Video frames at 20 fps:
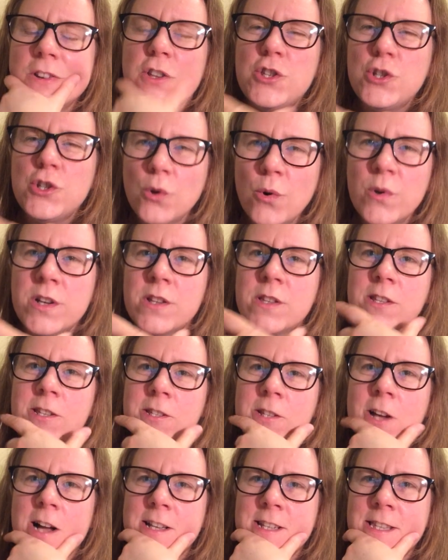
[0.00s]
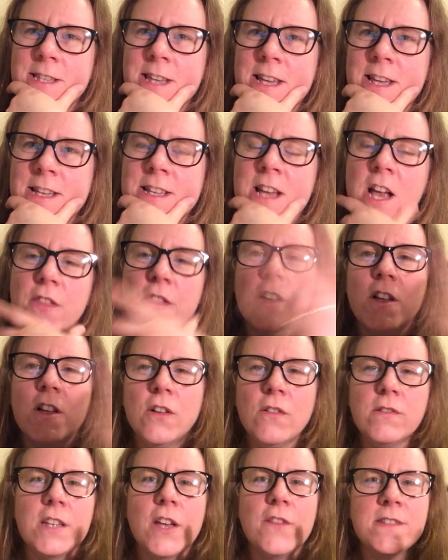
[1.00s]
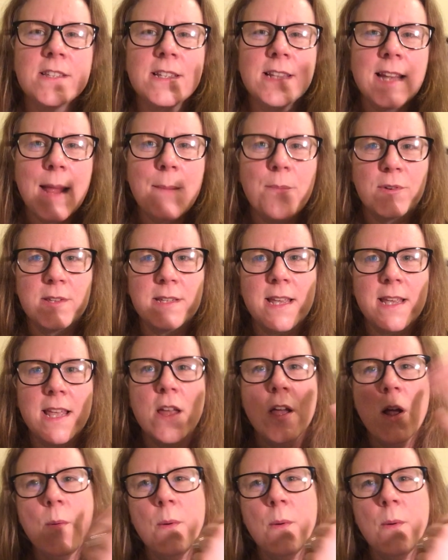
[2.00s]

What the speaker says: Jordan started this, the cult of celebrity,